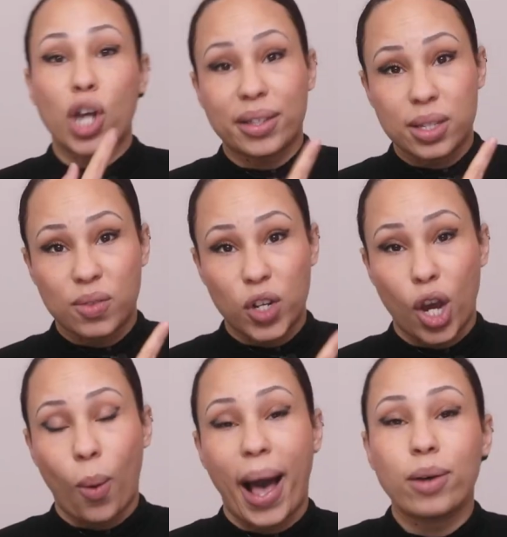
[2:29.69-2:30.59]
Check this
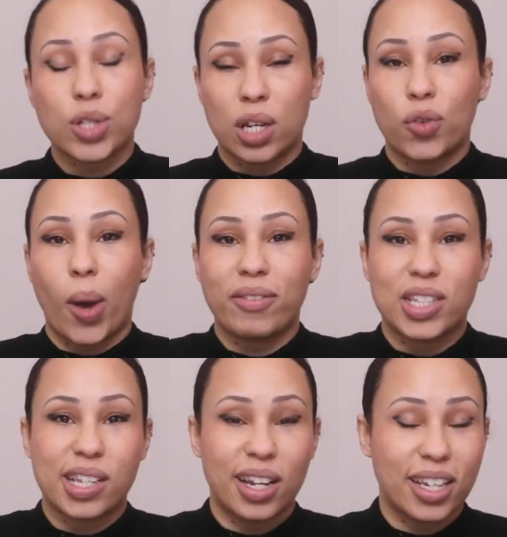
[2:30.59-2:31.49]
video out if you
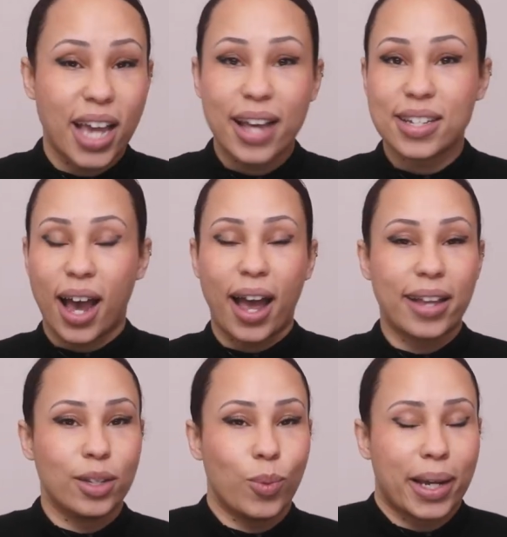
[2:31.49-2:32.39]
haven't seen it yet. I
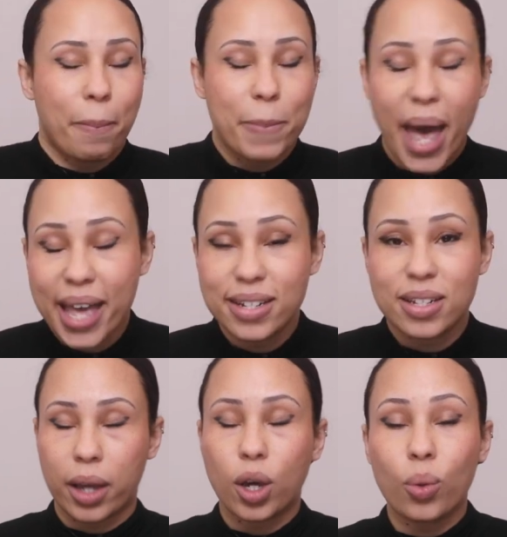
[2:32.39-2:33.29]
highly
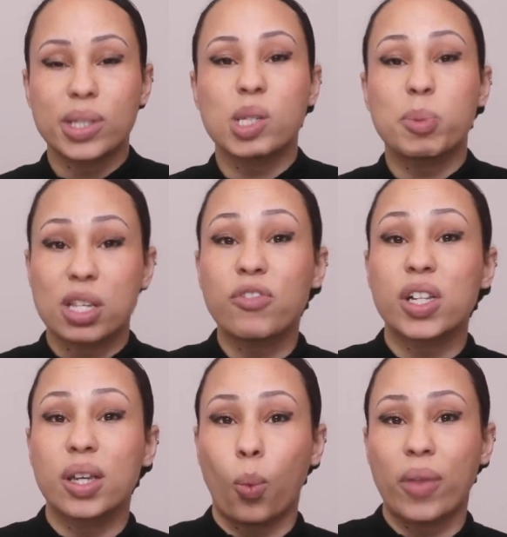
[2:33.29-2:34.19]
recommend. I go in
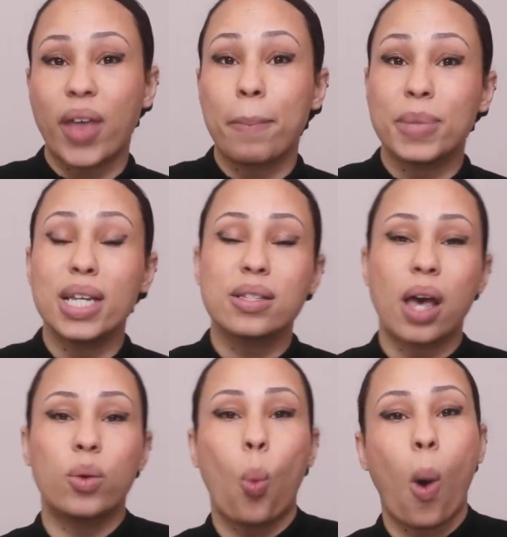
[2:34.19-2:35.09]
specifically in what that means
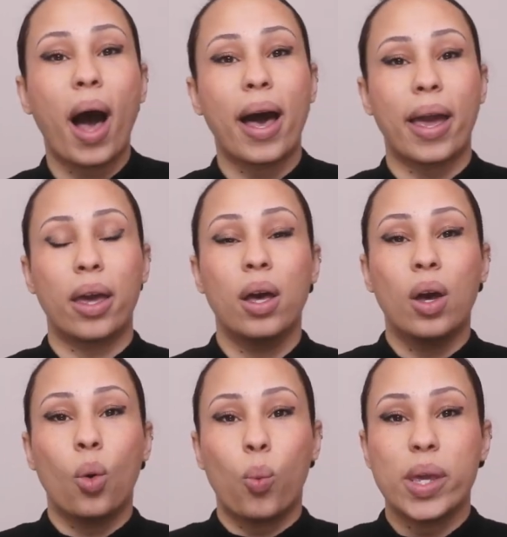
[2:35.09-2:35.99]
and why
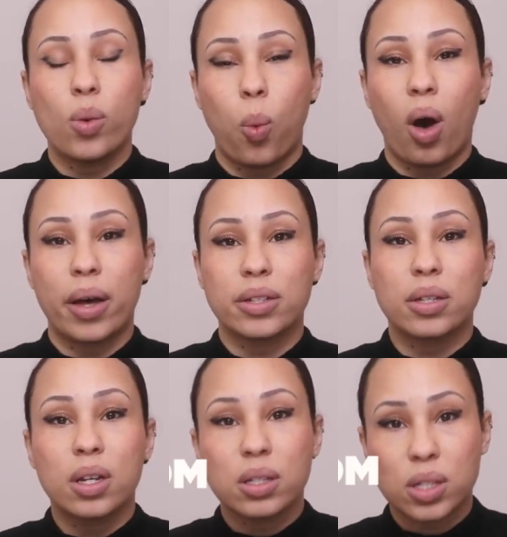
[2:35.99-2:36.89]
we
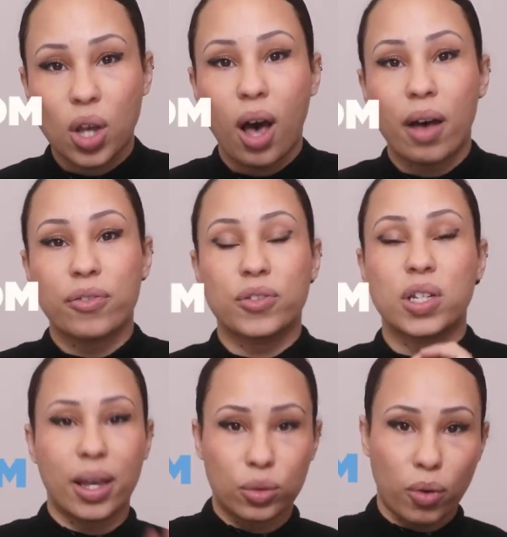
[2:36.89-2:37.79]
want
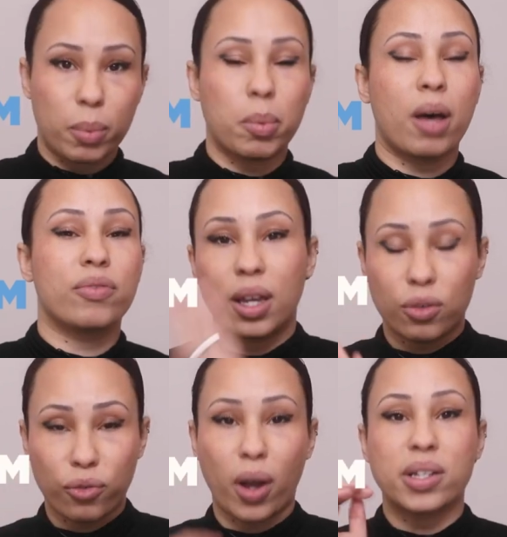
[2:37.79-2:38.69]
soft, angle from above,
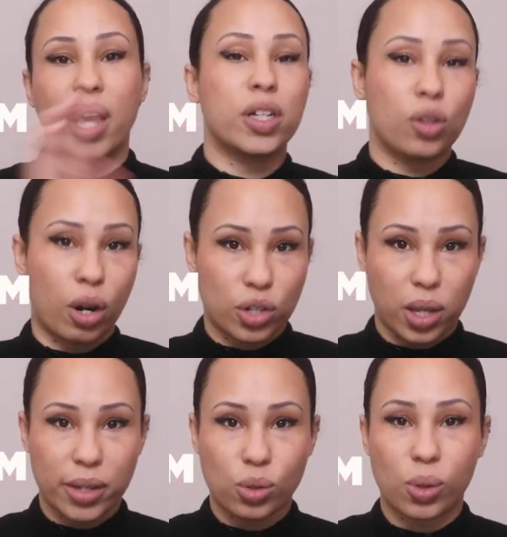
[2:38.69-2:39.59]
in front, and a large
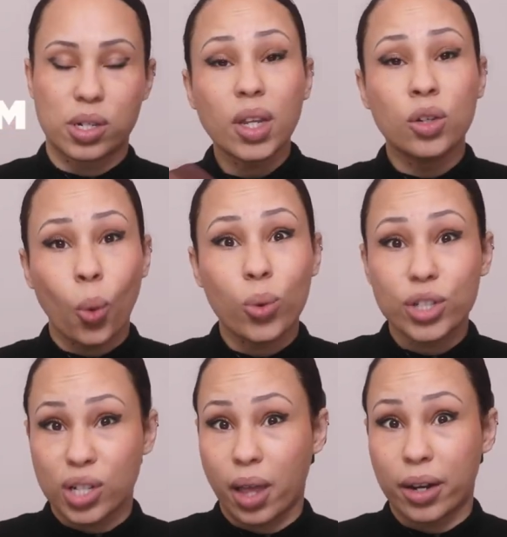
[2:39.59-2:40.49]
light source in
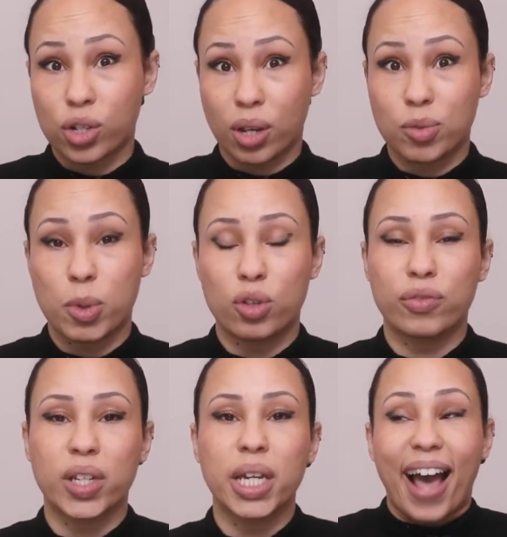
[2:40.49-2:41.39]
order to light ourselves
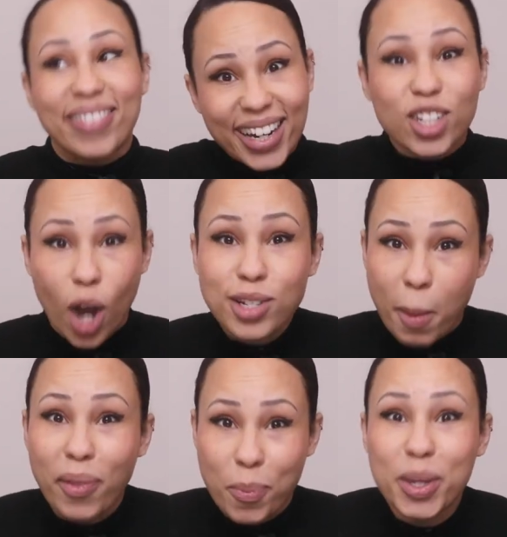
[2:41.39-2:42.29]
beautifully. And then I talked
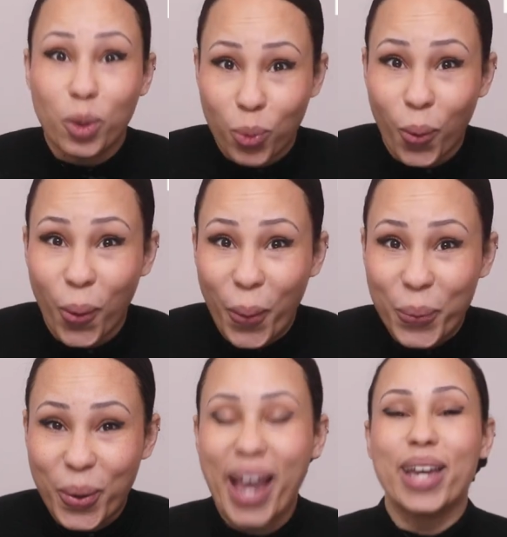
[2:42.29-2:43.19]
about the big rule,
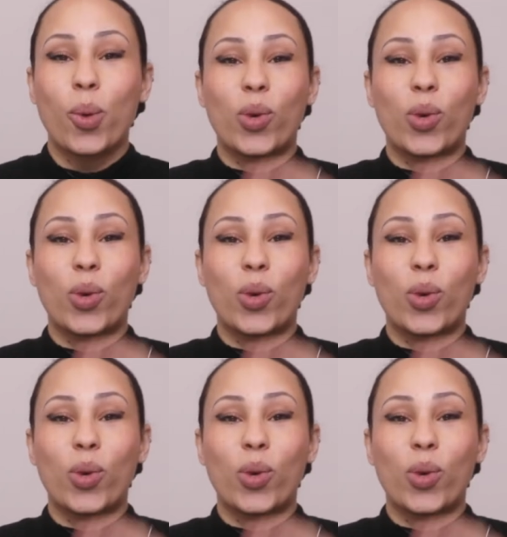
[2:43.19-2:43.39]
right?